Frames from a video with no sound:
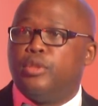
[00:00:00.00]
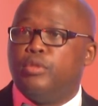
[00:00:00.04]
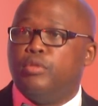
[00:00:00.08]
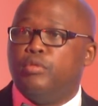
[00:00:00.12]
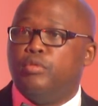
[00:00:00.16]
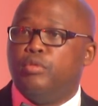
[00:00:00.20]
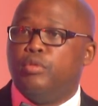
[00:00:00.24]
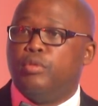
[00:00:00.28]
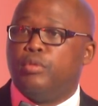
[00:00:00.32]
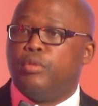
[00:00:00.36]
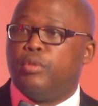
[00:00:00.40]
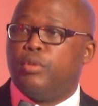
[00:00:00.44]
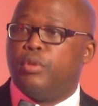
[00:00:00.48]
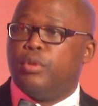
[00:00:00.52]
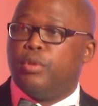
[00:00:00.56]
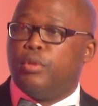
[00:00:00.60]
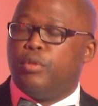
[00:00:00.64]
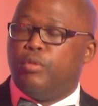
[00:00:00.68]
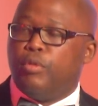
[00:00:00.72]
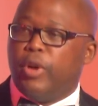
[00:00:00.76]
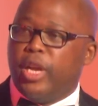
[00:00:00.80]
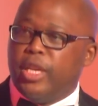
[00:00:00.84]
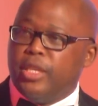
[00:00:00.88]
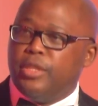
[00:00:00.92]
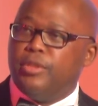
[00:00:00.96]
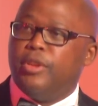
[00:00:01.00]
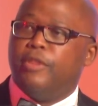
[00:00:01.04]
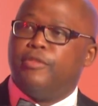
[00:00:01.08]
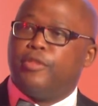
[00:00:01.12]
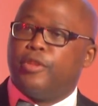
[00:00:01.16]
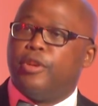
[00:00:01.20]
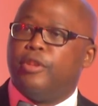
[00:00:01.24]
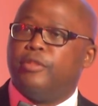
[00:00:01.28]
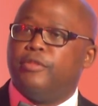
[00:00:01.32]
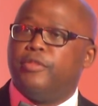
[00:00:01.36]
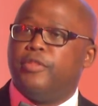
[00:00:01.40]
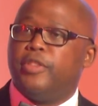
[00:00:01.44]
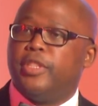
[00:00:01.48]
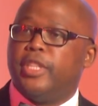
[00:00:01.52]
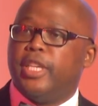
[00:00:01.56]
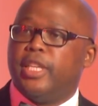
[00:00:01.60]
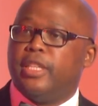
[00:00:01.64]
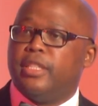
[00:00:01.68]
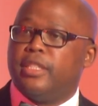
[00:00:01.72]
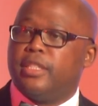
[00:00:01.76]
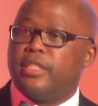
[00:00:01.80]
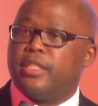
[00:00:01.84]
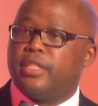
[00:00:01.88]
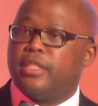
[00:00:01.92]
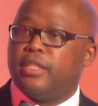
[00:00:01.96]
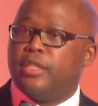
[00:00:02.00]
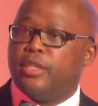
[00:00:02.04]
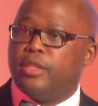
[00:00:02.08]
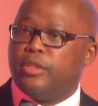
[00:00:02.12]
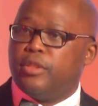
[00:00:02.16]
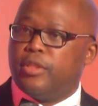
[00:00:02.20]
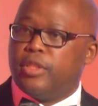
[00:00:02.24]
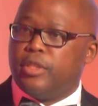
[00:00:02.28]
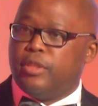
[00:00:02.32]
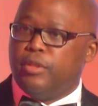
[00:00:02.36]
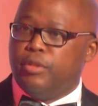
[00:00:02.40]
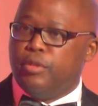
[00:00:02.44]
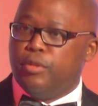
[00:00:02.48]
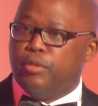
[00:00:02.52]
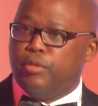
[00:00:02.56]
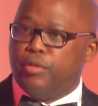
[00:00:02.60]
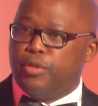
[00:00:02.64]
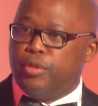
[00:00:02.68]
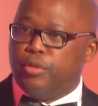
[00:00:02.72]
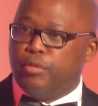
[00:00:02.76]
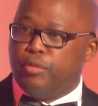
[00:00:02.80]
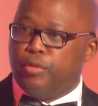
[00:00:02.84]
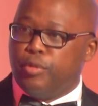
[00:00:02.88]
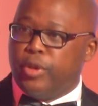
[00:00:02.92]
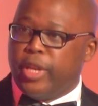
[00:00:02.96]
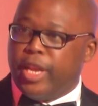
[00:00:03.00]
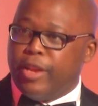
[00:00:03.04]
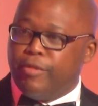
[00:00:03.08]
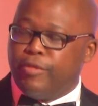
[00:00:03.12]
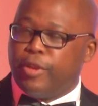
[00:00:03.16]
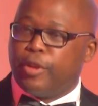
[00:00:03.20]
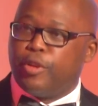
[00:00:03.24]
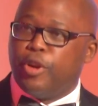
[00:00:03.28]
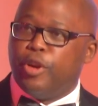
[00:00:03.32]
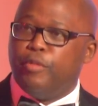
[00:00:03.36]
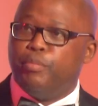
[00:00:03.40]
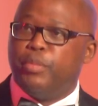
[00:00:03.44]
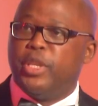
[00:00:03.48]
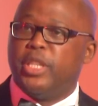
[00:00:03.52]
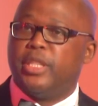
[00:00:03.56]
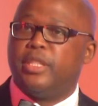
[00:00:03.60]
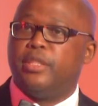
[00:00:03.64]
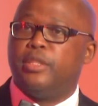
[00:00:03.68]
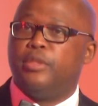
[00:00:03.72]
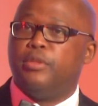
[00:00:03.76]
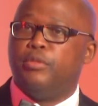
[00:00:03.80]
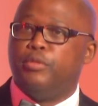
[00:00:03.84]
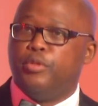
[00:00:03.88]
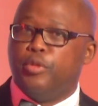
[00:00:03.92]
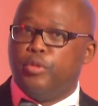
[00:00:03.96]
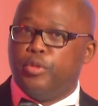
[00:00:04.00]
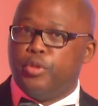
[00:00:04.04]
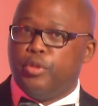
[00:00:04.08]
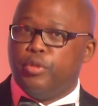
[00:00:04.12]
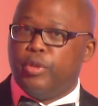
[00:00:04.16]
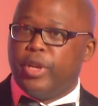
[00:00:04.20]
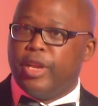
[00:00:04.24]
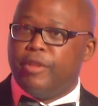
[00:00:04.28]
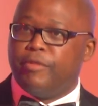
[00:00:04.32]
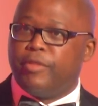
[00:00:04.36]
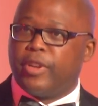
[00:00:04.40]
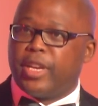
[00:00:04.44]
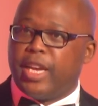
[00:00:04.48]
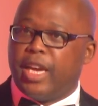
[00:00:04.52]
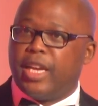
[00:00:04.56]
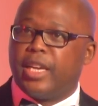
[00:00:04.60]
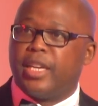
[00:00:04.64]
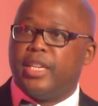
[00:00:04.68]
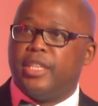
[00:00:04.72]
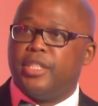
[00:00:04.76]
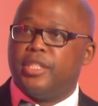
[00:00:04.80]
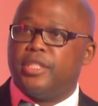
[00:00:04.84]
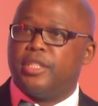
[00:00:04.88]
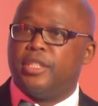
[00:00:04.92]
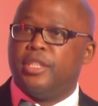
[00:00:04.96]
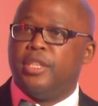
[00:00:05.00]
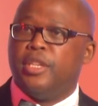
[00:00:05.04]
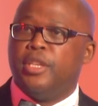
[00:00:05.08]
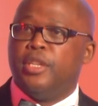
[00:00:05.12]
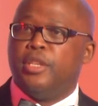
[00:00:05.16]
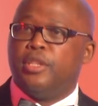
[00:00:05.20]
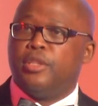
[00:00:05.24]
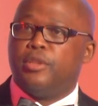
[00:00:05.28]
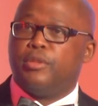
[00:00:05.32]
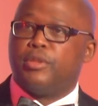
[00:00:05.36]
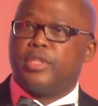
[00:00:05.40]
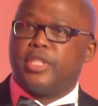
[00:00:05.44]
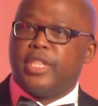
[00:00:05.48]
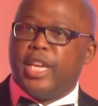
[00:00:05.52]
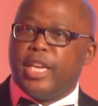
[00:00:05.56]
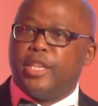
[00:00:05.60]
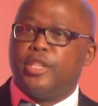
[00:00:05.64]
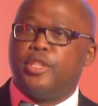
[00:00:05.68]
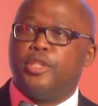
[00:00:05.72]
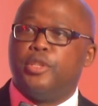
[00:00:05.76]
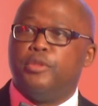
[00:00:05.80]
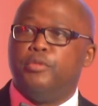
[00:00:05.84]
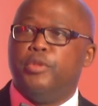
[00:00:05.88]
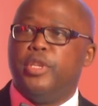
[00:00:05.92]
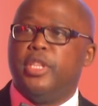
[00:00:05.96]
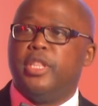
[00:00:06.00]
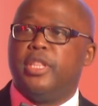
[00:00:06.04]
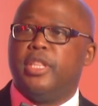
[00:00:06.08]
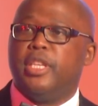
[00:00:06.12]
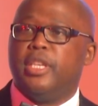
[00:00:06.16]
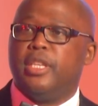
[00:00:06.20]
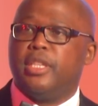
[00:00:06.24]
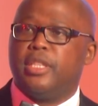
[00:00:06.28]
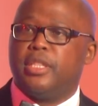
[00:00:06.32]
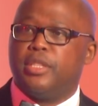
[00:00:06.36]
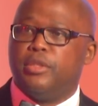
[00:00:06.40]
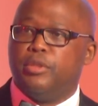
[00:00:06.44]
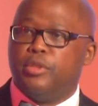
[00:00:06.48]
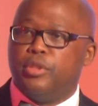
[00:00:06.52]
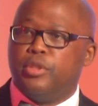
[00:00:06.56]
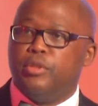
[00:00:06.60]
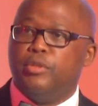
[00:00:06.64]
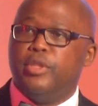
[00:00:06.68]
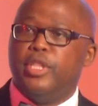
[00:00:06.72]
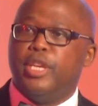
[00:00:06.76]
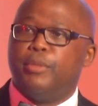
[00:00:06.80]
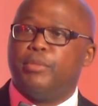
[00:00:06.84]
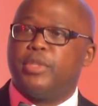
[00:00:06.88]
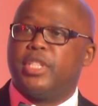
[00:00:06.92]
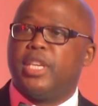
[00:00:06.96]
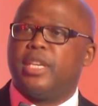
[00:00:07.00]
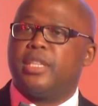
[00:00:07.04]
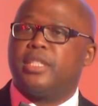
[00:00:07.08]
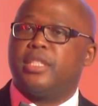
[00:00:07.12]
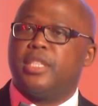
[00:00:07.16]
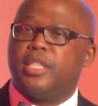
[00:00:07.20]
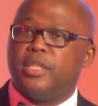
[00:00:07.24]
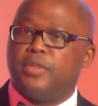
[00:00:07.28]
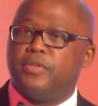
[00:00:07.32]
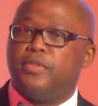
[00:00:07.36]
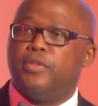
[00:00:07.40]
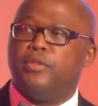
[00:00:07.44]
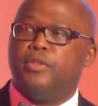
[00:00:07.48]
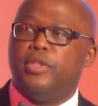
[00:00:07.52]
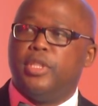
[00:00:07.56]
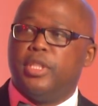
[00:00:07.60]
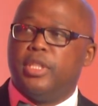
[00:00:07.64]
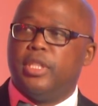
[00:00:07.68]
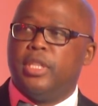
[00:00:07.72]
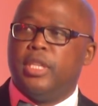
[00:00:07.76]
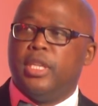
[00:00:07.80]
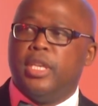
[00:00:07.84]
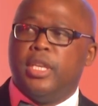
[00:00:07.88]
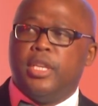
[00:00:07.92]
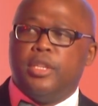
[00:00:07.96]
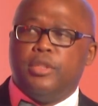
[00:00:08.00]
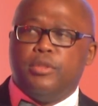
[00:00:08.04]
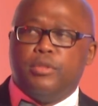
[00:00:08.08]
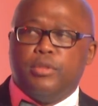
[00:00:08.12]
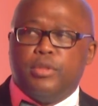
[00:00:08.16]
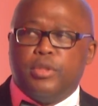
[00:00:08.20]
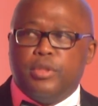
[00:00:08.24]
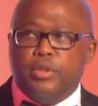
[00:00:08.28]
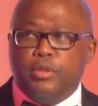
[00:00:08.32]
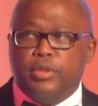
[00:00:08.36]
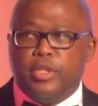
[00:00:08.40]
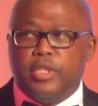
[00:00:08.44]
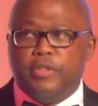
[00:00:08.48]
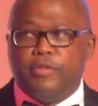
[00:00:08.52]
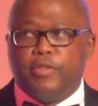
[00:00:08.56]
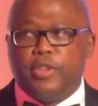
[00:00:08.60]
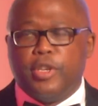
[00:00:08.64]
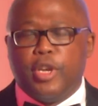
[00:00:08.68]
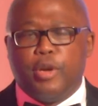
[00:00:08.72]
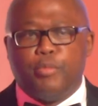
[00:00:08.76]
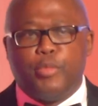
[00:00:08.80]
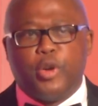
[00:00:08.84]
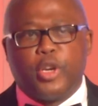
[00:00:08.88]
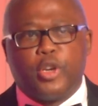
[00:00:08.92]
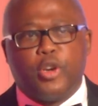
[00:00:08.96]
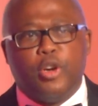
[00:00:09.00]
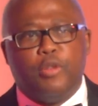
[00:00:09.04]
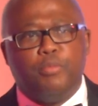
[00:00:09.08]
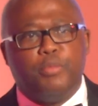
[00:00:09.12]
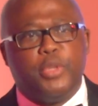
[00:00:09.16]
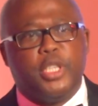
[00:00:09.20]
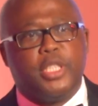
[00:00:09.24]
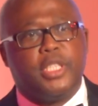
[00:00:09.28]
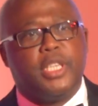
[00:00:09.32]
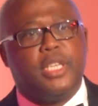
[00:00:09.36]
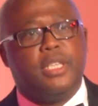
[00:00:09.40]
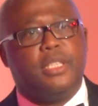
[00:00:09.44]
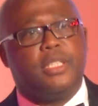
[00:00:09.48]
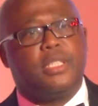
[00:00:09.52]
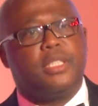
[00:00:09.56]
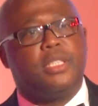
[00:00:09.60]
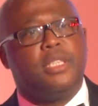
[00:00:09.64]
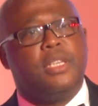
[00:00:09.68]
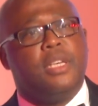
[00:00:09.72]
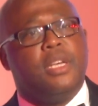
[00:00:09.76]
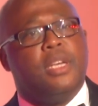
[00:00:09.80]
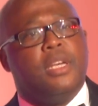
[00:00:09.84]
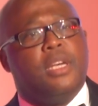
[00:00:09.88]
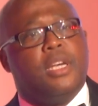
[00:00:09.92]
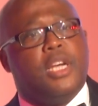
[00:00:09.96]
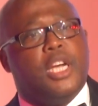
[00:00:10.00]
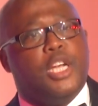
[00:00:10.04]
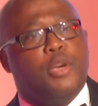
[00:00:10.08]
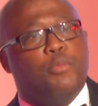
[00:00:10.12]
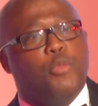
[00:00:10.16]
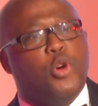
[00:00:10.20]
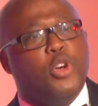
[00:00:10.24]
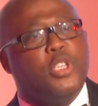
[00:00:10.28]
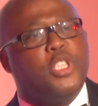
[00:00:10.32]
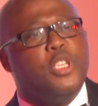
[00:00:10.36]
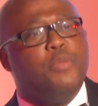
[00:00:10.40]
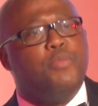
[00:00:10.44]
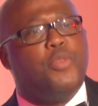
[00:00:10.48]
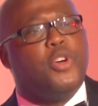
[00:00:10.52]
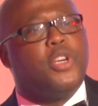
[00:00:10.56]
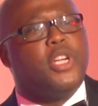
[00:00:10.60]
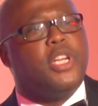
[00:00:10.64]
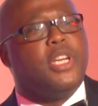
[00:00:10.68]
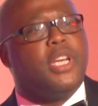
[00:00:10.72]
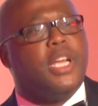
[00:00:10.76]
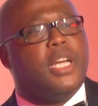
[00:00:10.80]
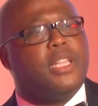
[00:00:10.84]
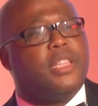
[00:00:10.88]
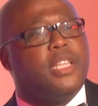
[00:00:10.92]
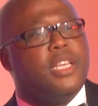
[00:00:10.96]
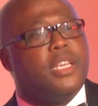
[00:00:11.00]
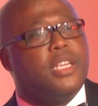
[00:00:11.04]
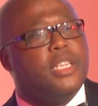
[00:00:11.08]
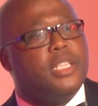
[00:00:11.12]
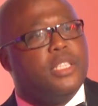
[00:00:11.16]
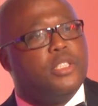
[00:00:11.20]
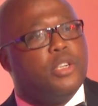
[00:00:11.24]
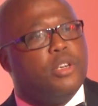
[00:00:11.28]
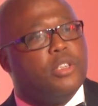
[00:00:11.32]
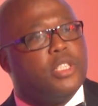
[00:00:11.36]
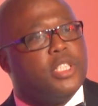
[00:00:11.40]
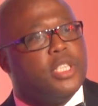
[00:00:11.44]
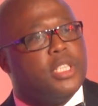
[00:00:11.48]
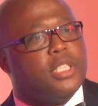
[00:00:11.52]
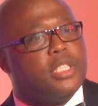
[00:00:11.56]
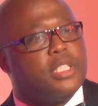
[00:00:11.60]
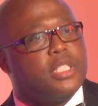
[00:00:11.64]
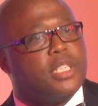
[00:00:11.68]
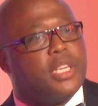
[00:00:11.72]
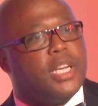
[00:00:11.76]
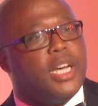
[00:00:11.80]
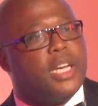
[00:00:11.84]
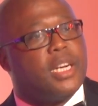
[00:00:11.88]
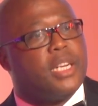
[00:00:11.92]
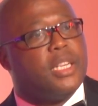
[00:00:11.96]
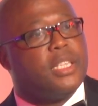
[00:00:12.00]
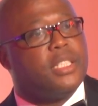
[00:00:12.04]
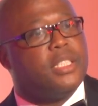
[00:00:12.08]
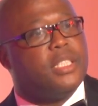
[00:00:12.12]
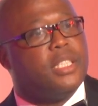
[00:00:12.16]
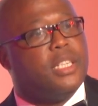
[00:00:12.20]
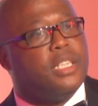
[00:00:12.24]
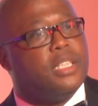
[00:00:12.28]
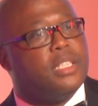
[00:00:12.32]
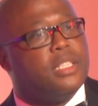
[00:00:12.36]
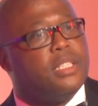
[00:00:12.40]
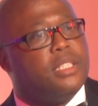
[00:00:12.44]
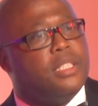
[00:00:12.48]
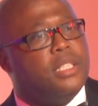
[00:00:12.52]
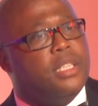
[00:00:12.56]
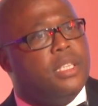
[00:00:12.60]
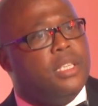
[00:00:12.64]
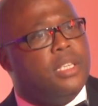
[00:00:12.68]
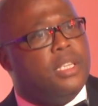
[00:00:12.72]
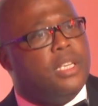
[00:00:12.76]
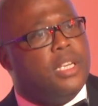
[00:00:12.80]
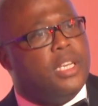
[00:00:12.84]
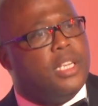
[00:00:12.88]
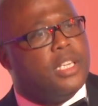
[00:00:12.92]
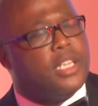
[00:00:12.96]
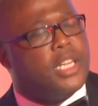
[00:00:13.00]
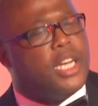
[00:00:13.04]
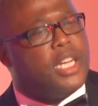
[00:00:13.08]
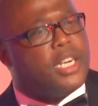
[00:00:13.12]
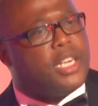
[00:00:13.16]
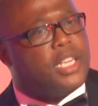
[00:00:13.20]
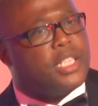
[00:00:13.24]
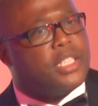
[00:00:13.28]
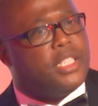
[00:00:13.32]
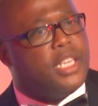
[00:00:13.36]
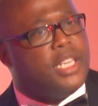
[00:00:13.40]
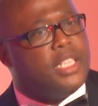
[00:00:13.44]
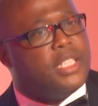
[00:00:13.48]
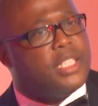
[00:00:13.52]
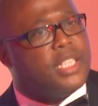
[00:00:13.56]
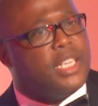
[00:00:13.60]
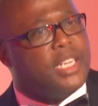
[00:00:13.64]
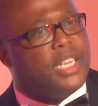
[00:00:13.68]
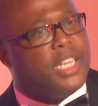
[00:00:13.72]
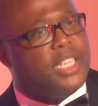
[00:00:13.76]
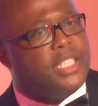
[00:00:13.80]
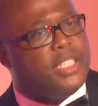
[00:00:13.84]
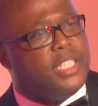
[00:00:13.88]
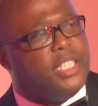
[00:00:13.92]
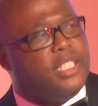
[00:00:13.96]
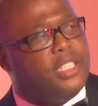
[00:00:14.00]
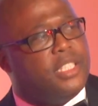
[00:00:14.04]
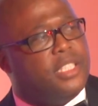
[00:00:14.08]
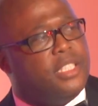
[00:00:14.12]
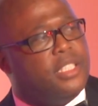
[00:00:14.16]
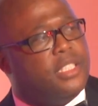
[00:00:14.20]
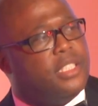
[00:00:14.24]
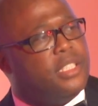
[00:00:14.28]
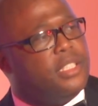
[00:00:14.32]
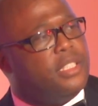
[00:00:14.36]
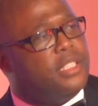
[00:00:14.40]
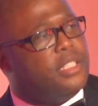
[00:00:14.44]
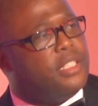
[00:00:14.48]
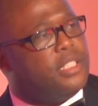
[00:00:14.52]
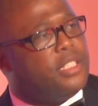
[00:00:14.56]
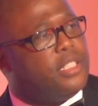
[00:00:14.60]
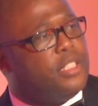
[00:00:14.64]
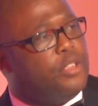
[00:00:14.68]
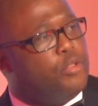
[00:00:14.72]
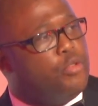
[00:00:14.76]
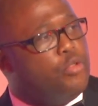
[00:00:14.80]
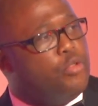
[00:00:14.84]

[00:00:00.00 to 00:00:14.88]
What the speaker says: to, once you have confidence, you will have you'll have courage to start doing things. You do them successfully, you develop a competence. And most importantly, I think it taught us character. And character is an identity,